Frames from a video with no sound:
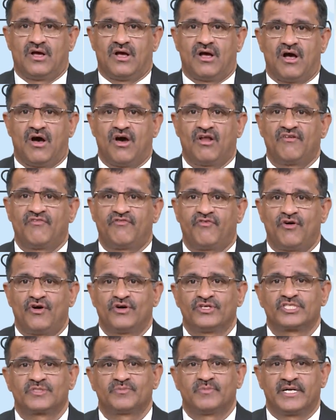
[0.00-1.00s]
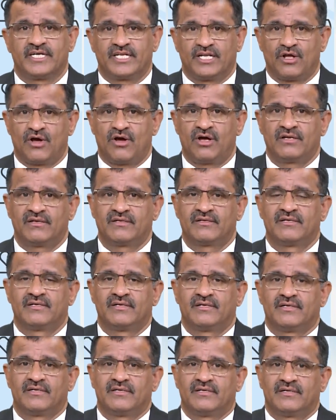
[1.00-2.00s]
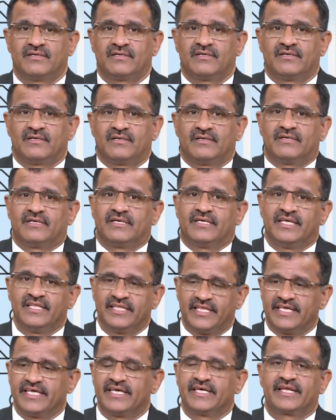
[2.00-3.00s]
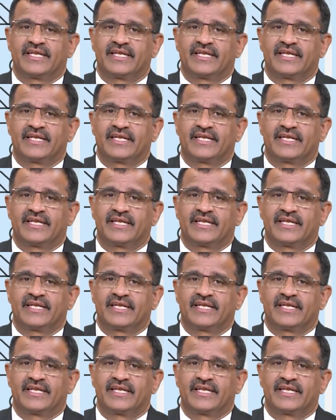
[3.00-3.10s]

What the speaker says: Alphonse Bertillon in the year